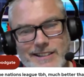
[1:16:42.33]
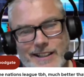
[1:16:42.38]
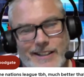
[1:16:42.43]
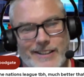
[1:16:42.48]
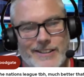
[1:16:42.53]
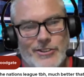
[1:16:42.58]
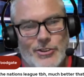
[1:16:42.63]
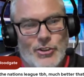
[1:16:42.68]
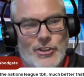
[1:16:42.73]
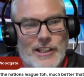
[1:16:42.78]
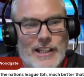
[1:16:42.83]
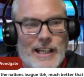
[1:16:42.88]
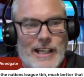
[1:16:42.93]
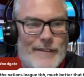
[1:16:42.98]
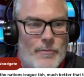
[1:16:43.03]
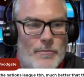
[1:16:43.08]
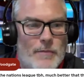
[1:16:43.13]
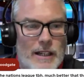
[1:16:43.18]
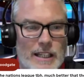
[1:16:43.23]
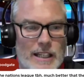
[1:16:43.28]
So it's just
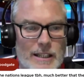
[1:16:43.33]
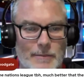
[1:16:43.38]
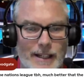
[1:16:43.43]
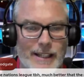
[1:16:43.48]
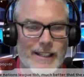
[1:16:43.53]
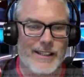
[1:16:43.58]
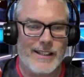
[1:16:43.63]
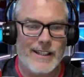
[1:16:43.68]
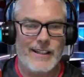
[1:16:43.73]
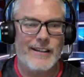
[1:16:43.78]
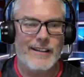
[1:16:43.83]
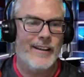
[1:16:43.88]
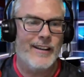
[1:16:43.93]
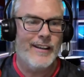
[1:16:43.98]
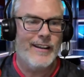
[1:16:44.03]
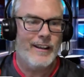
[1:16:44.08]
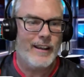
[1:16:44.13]
another money-making